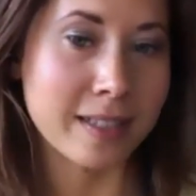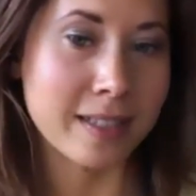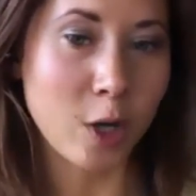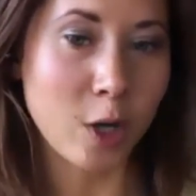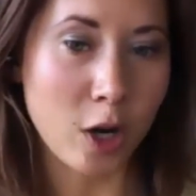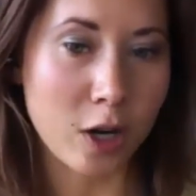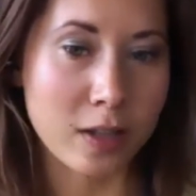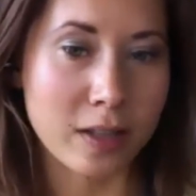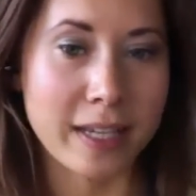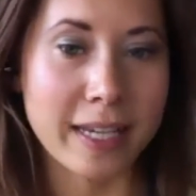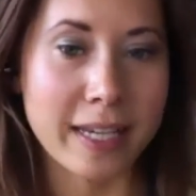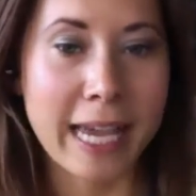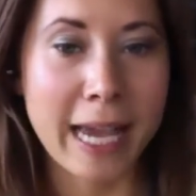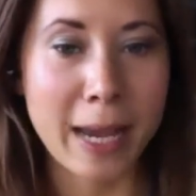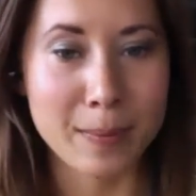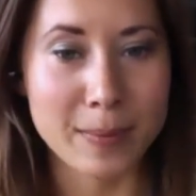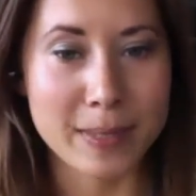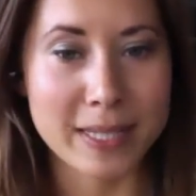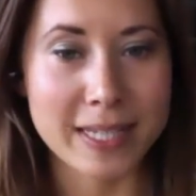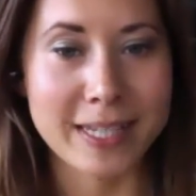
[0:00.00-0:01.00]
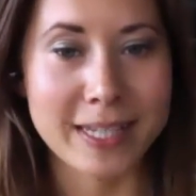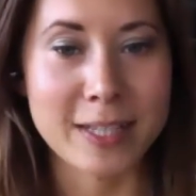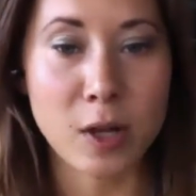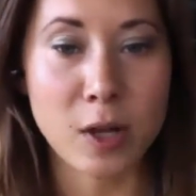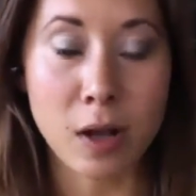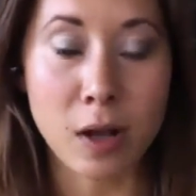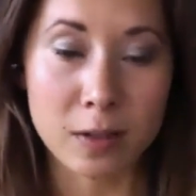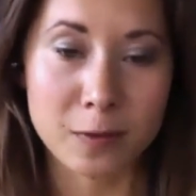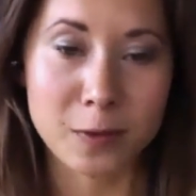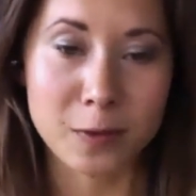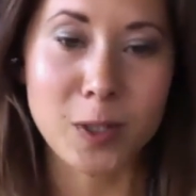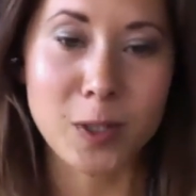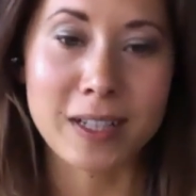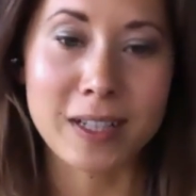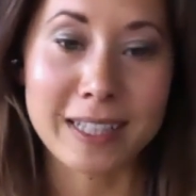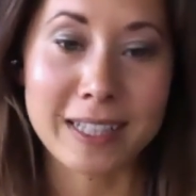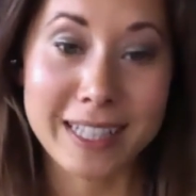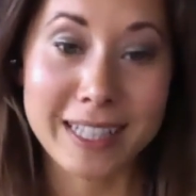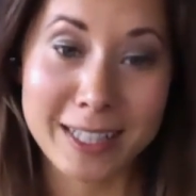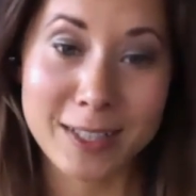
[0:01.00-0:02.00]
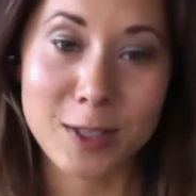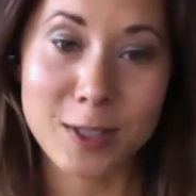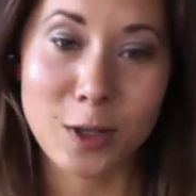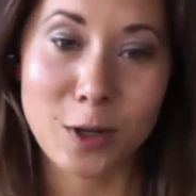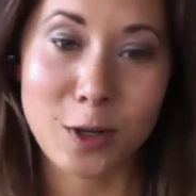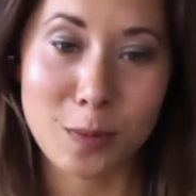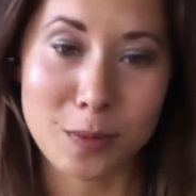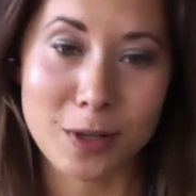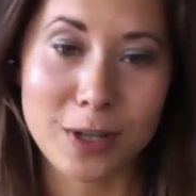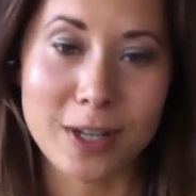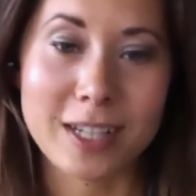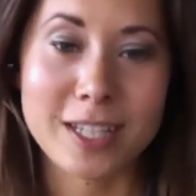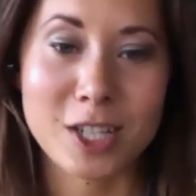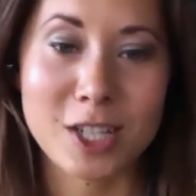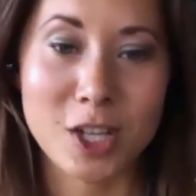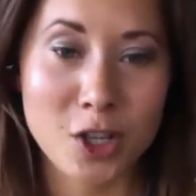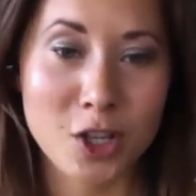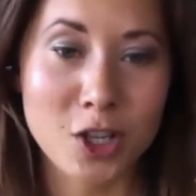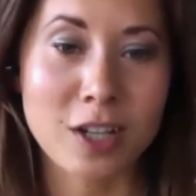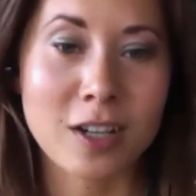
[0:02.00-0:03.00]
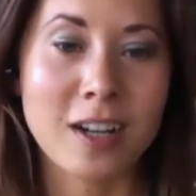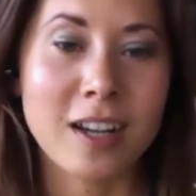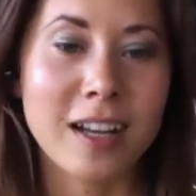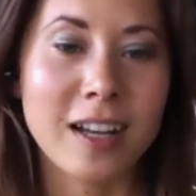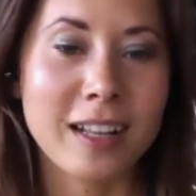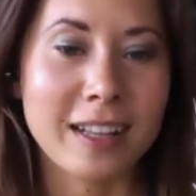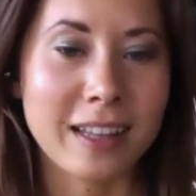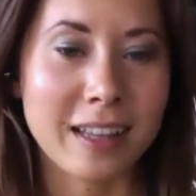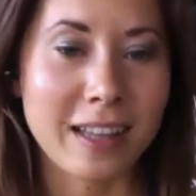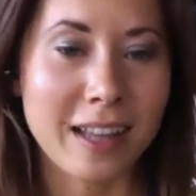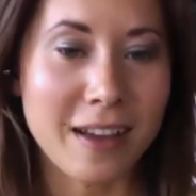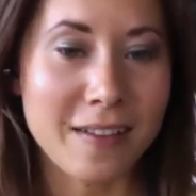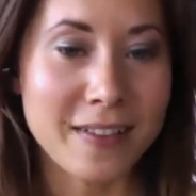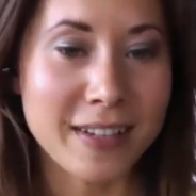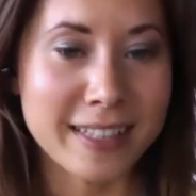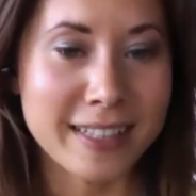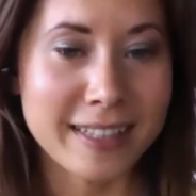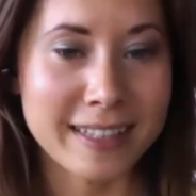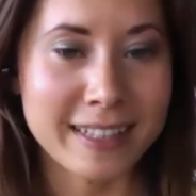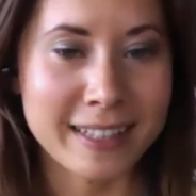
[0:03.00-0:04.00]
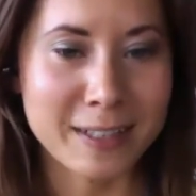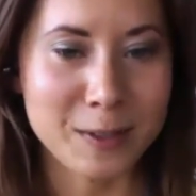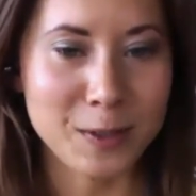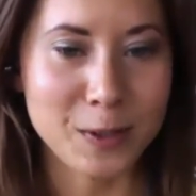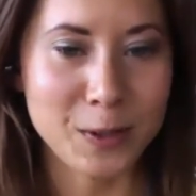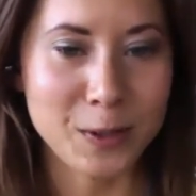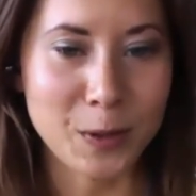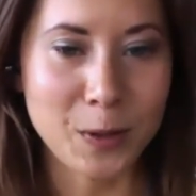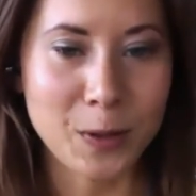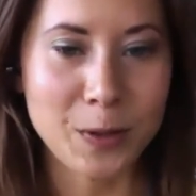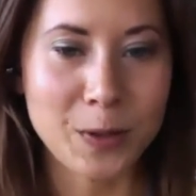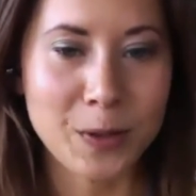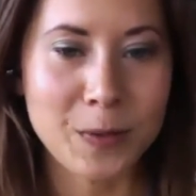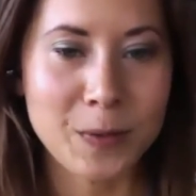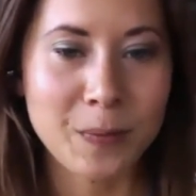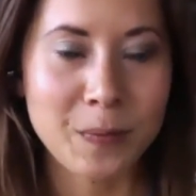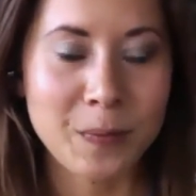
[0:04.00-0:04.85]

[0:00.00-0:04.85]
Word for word: garlic, hemp seeds, olive oil, ghee, turmeric, ginger. Love it, little soul.